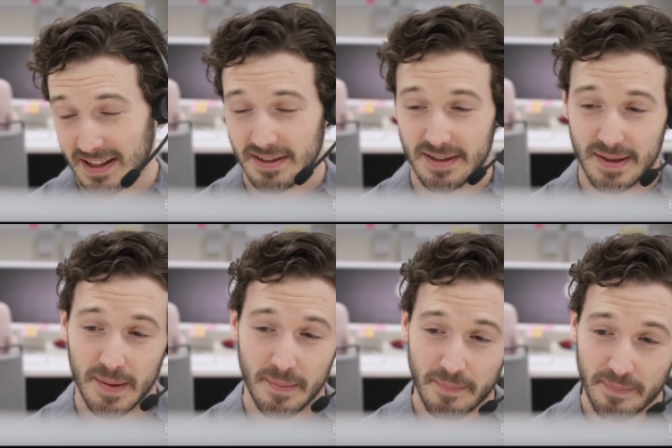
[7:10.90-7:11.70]
Thank
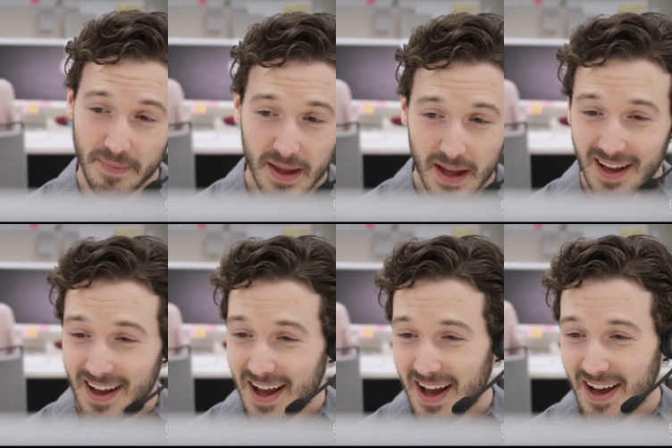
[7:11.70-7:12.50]
you for that.
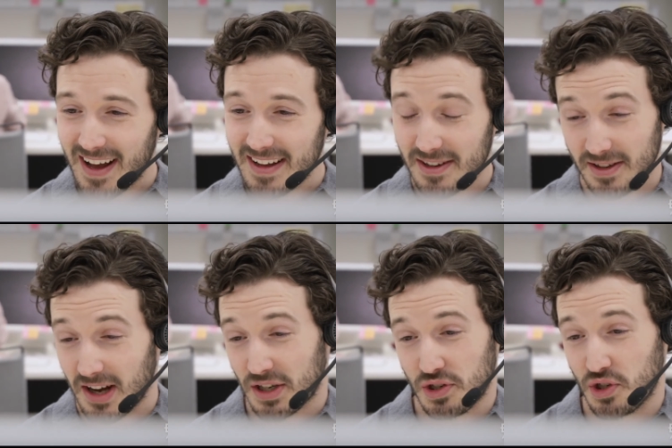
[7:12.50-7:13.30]
If you'd like
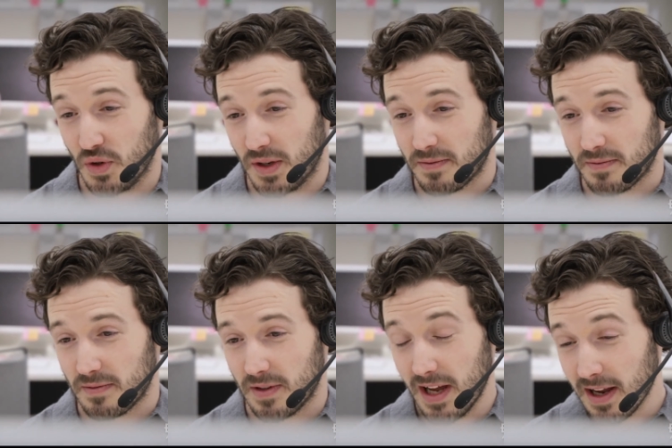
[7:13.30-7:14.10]
help and you'd
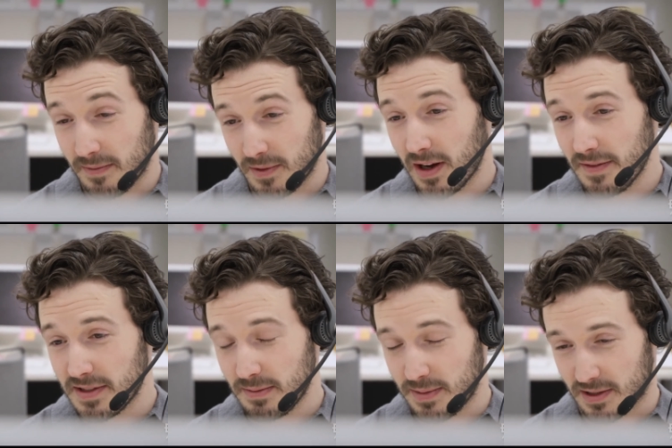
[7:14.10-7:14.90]
like
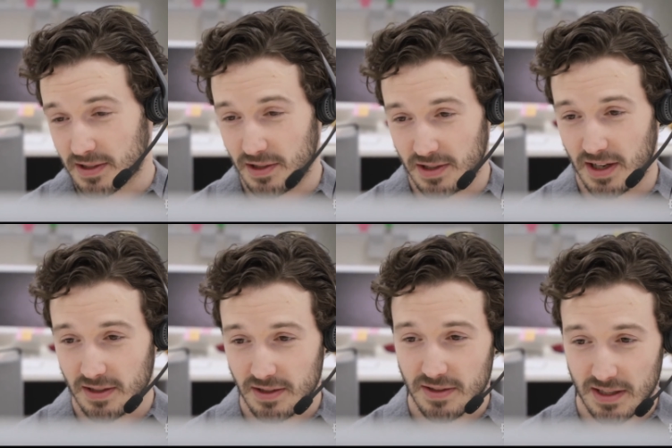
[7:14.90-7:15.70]
someone to come
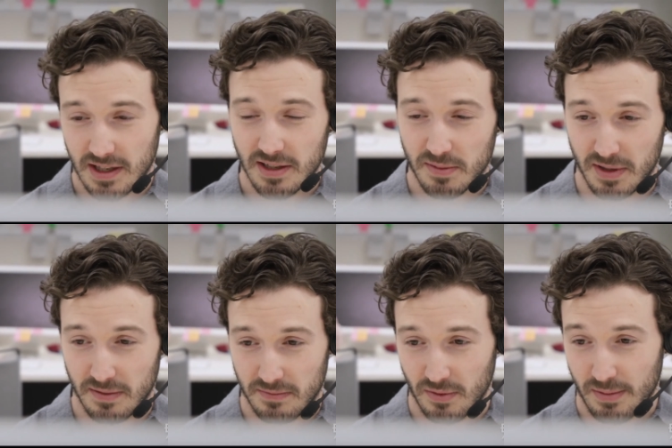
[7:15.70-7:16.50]
and
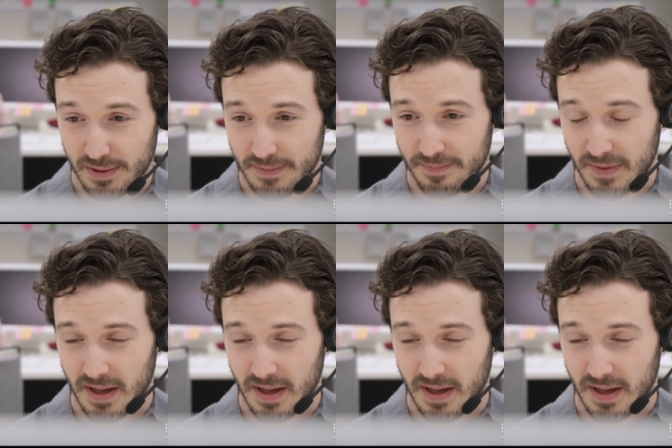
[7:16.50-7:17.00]
help you, there are